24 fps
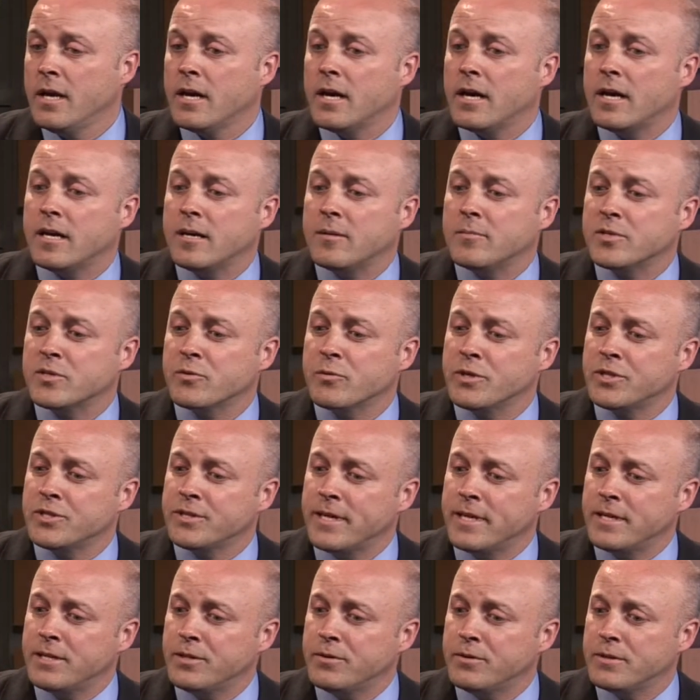Um, so what we
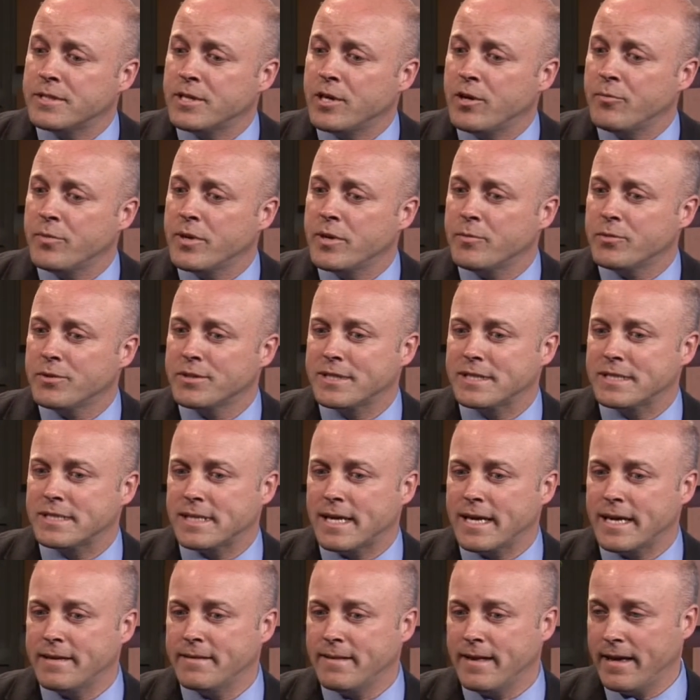try to do is help people
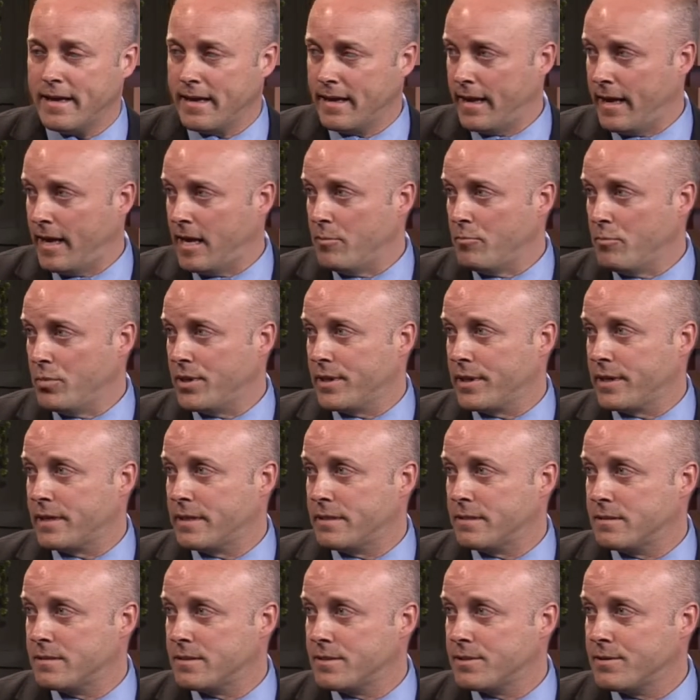design that game
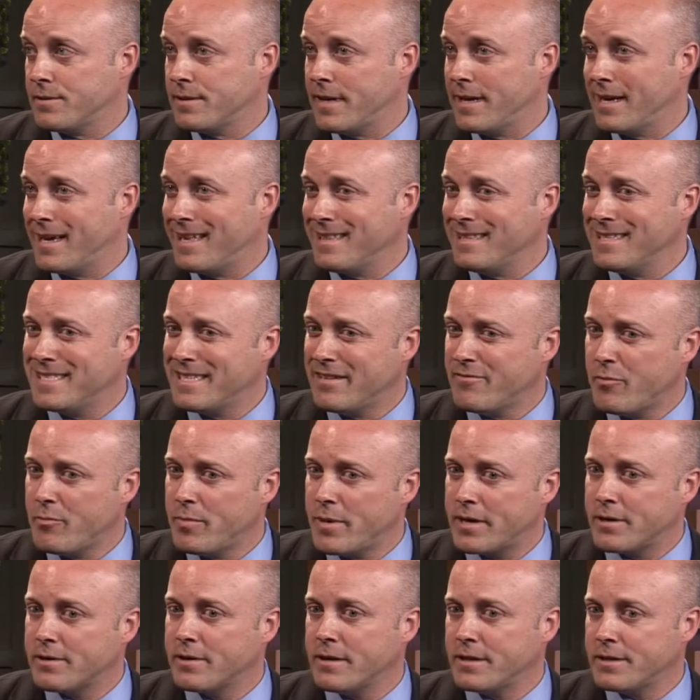plan so they at least have a
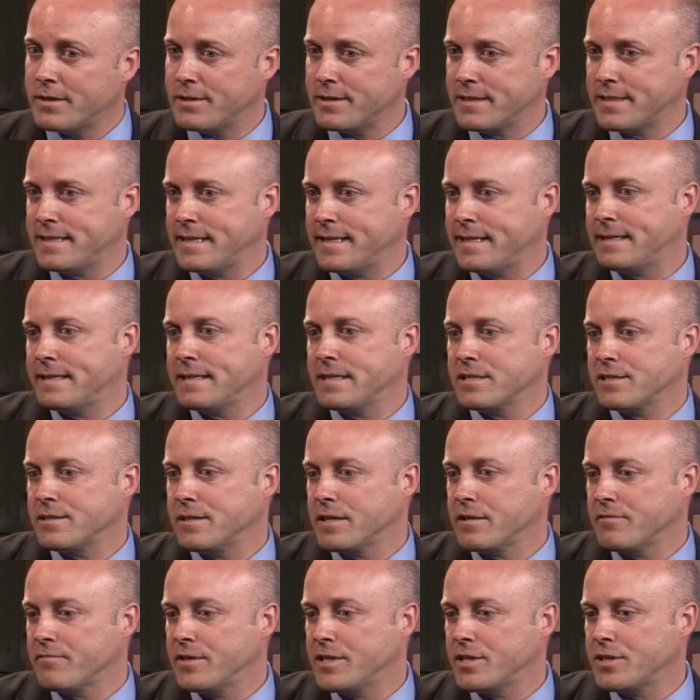better understanding so
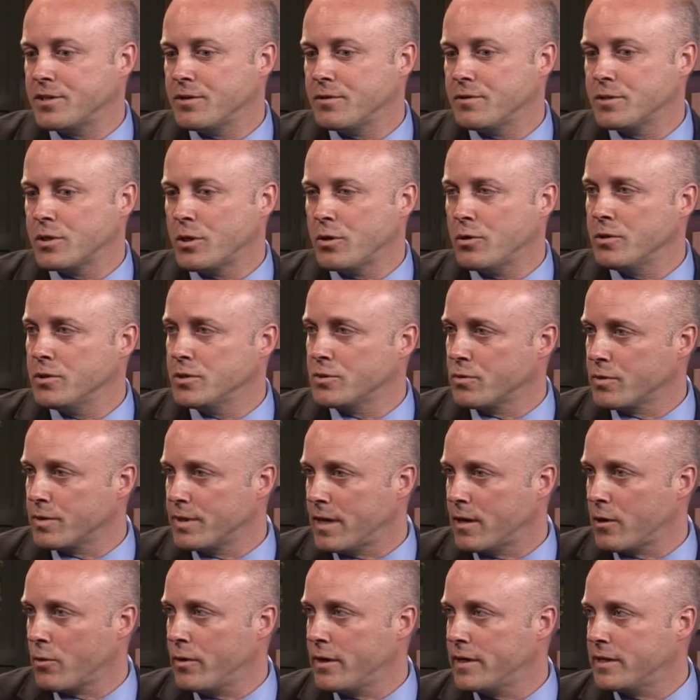they can reach those goals with
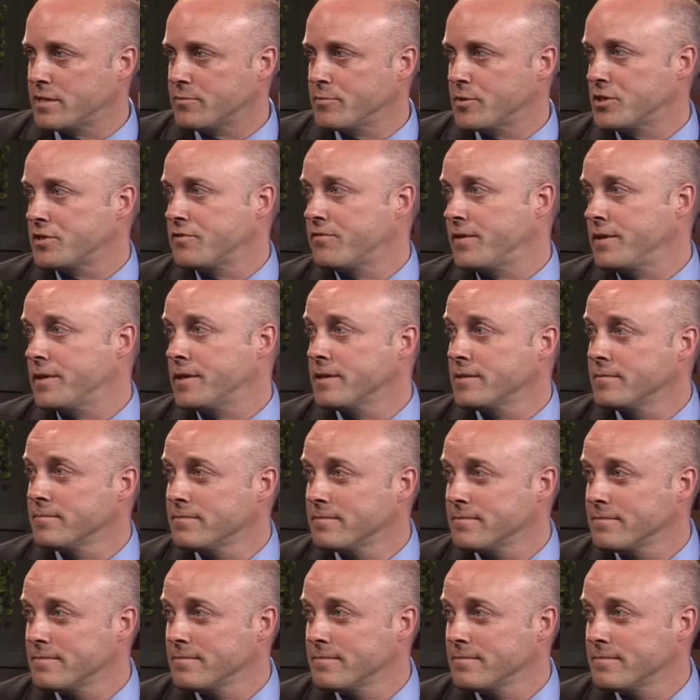not quite as much fear.